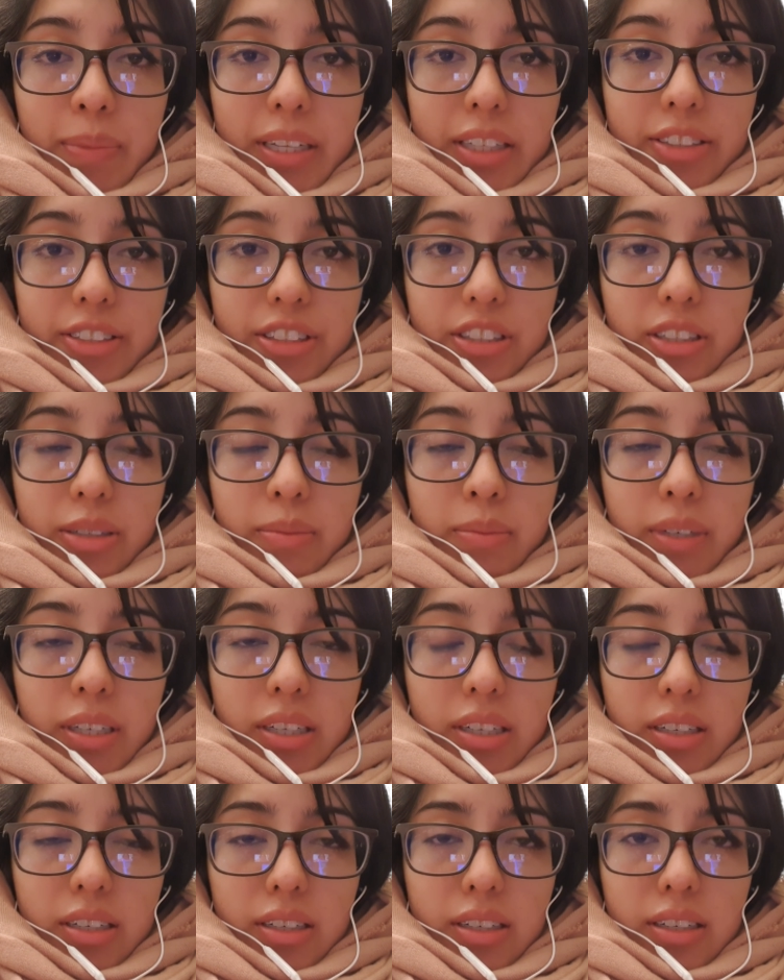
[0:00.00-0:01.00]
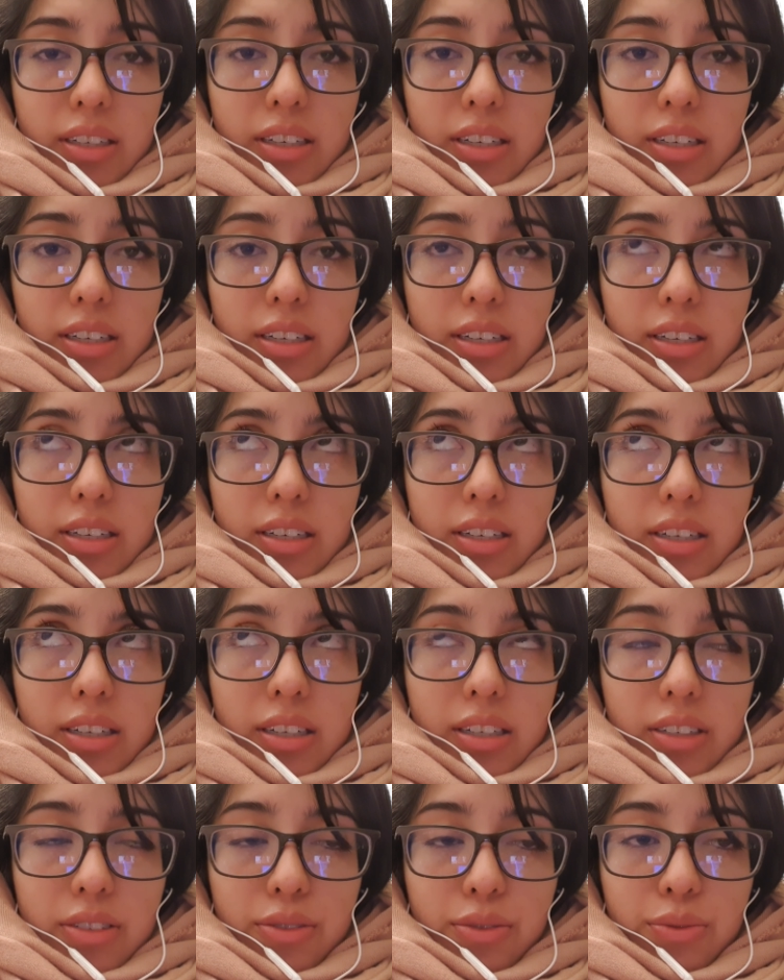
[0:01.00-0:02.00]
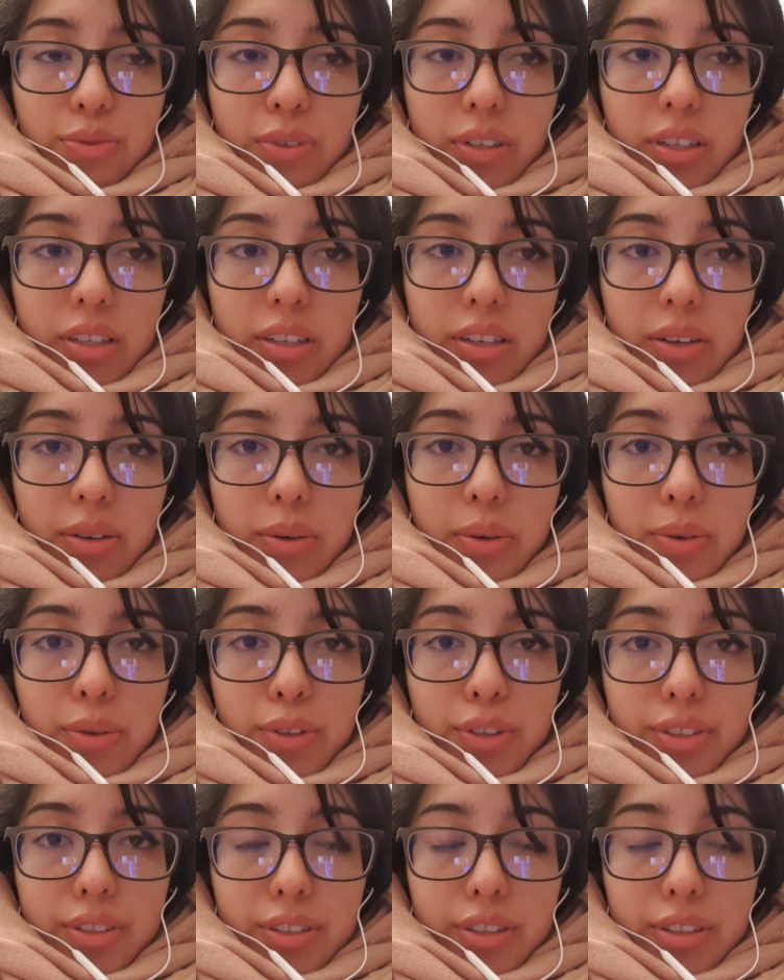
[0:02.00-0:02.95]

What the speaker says: Belgium and it's really cold,